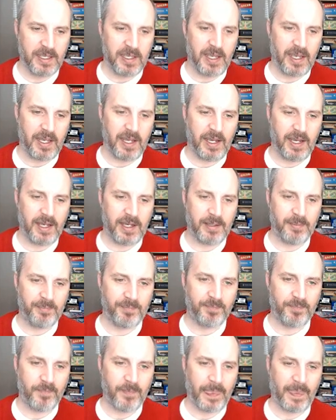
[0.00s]

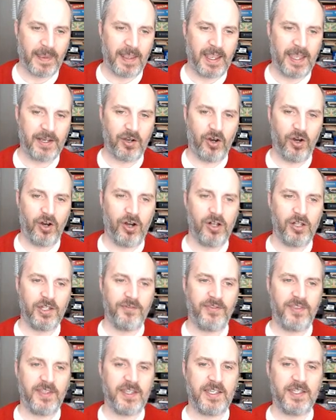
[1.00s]
And all
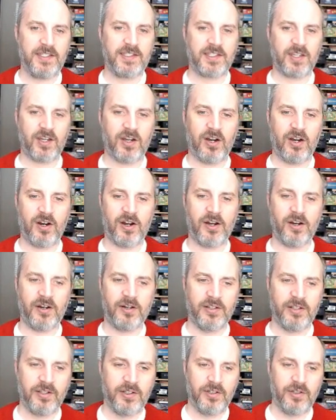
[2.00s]
of these are
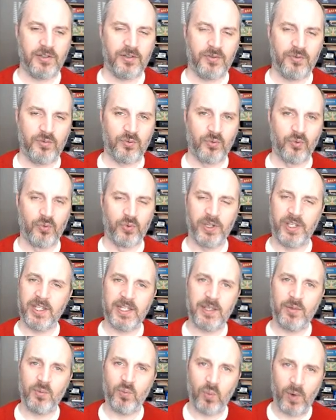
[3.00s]

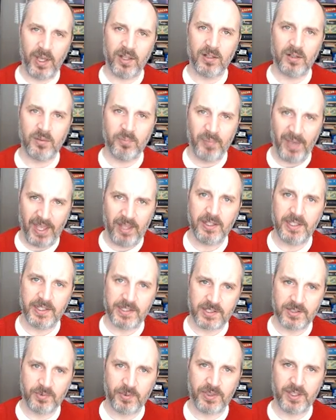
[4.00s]
really well
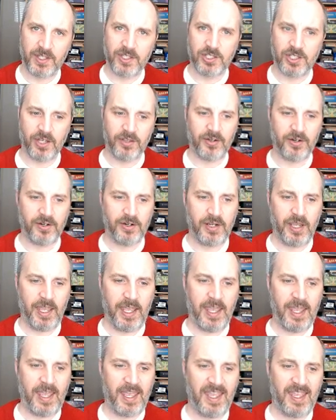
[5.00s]
balanced with each other,
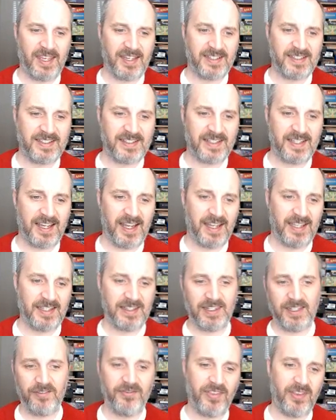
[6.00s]
and I
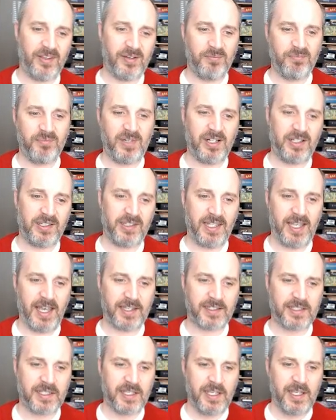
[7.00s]
love them a
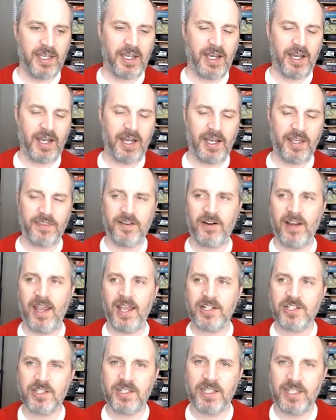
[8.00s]
lot. There
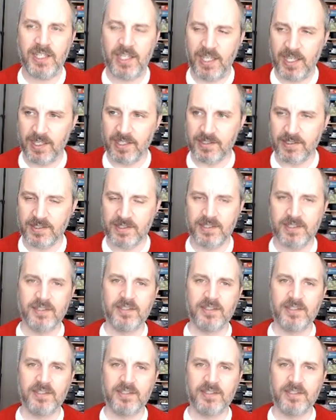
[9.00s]
actually is